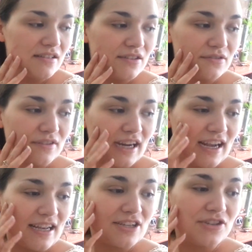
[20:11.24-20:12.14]
the
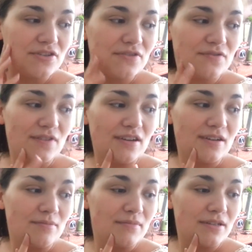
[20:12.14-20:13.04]
rash
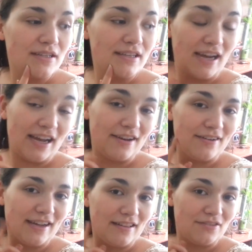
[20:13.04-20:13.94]
from an
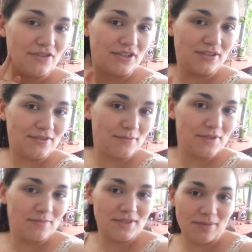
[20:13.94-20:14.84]
iron allergy from
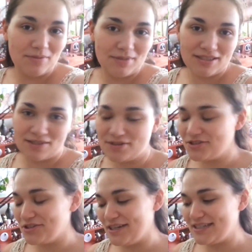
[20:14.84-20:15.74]
some supplements I
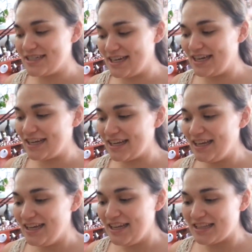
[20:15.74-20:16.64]
was trying to take
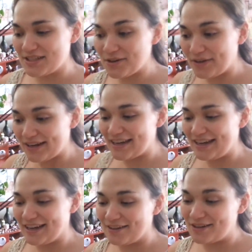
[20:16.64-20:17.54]
that's going
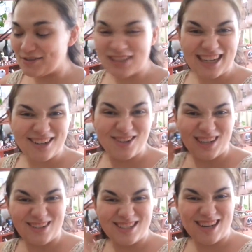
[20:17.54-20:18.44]
down. It was kind of cool.
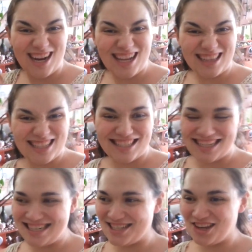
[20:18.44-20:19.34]
I was tracking the
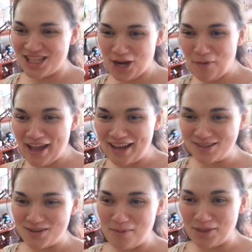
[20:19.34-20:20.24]
size I was like, wow,
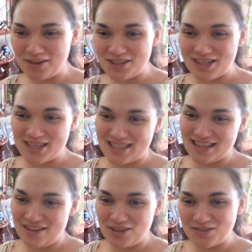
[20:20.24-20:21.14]
so I'm allergic to this
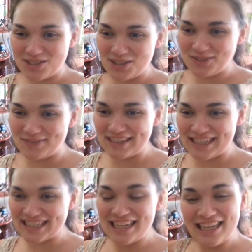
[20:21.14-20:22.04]
level of
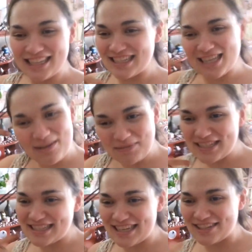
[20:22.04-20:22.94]
sulfate. Let's keep
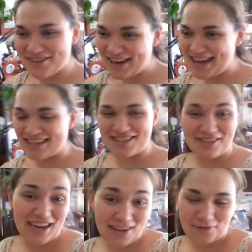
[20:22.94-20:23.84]
this like tracked.
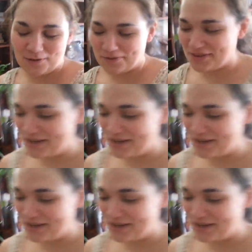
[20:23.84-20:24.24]
So I had fun with